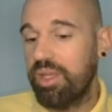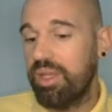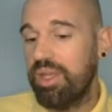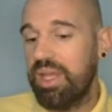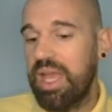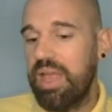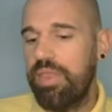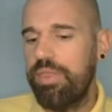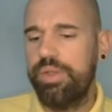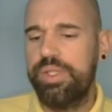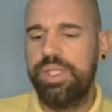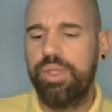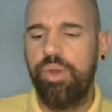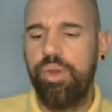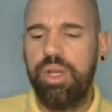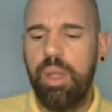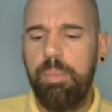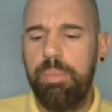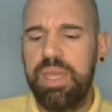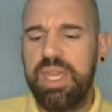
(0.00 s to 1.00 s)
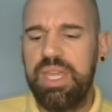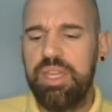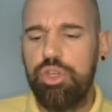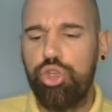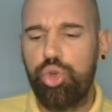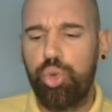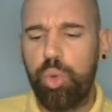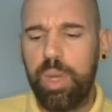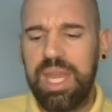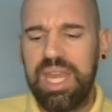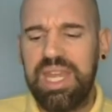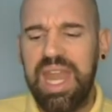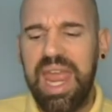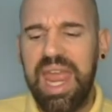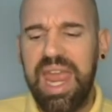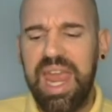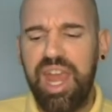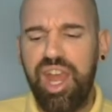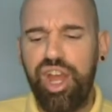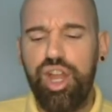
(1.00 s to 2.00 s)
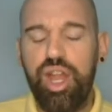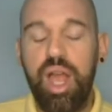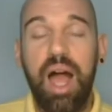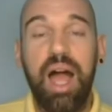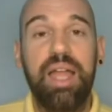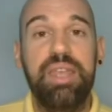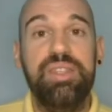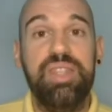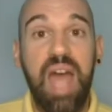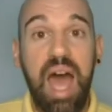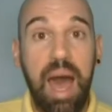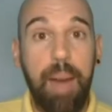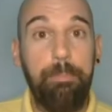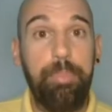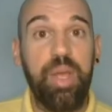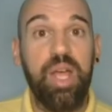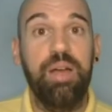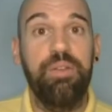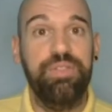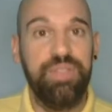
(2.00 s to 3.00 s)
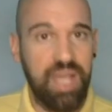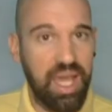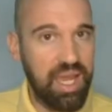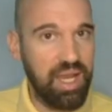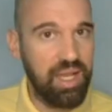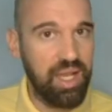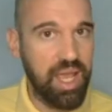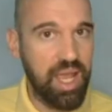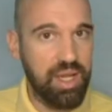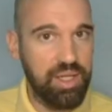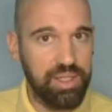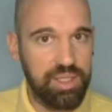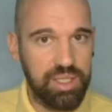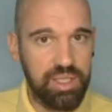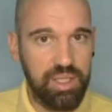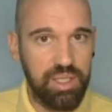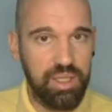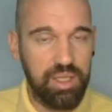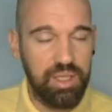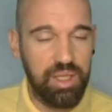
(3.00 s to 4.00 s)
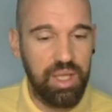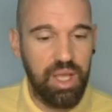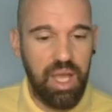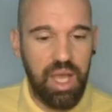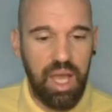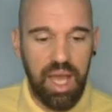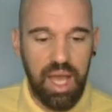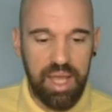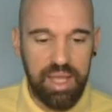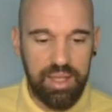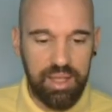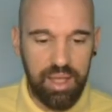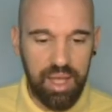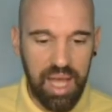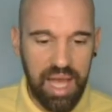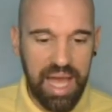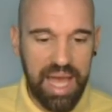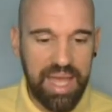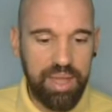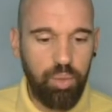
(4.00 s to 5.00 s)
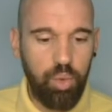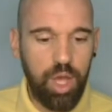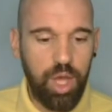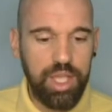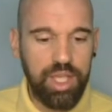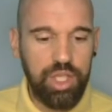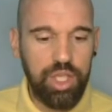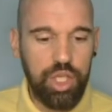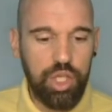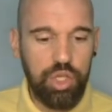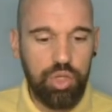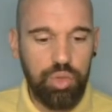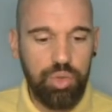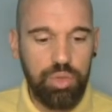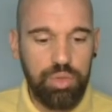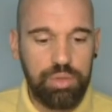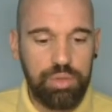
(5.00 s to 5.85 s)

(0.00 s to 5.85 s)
and there's going to be green air on top of Thailand. I want you,